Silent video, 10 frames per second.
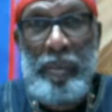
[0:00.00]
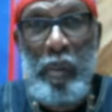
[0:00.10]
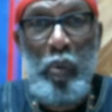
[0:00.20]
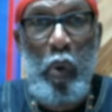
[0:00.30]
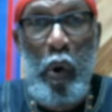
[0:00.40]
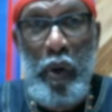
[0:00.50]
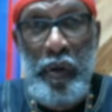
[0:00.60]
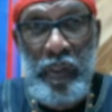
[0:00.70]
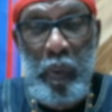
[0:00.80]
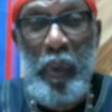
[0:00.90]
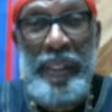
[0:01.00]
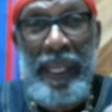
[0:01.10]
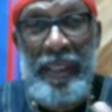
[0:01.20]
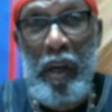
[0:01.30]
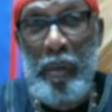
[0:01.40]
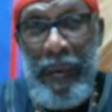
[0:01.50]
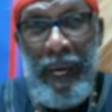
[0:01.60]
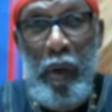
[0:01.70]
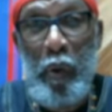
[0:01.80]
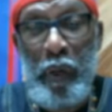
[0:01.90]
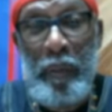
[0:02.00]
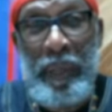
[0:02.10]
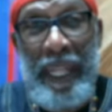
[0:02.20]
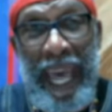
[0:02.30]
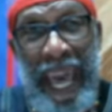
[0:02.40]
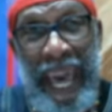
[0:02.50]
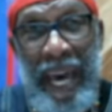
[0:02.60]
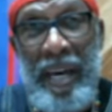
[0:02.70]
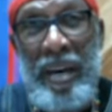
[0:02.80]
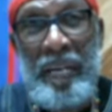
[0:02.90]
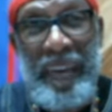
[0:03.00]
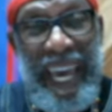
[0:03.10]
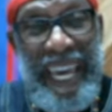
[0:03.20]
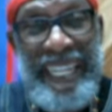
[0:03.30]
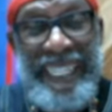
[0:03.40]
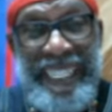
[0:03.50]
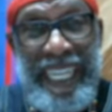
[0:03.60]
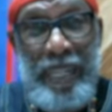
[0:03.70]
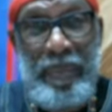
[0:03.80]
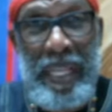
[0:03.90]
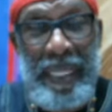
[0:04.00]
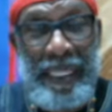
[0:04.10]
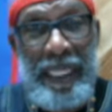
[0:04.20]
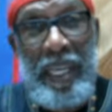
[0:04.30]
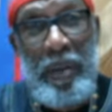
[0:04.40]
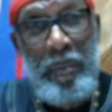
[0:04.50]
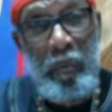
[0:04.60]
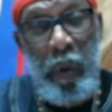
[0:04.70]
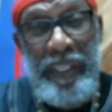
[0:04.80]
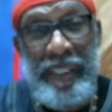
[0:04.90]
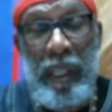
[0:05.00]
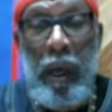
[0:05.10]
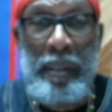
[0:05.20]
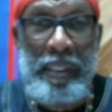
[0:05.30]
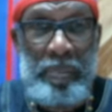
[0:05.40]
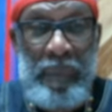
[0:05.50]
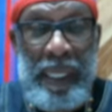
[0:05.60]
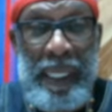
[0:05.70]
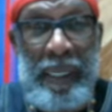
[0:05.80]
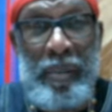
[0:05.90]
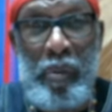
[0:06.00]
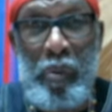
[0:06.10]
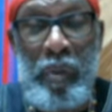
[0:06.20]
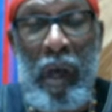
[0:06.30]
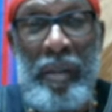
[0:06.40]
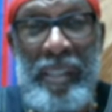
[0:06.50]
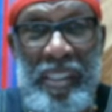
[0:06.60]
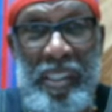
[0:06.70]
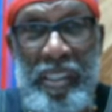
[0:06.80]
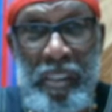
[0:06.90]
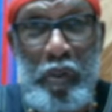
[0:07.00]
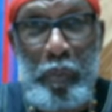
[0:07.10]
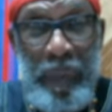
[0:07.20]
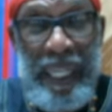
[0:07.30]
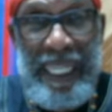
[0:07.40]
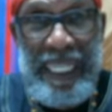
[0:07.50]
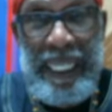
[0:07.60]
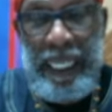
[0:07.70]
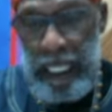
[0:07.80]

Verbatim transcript: of the Royals and what they thought about going up in the air for 8 and 10 minutes and wasting all this money and doing all this stupidity,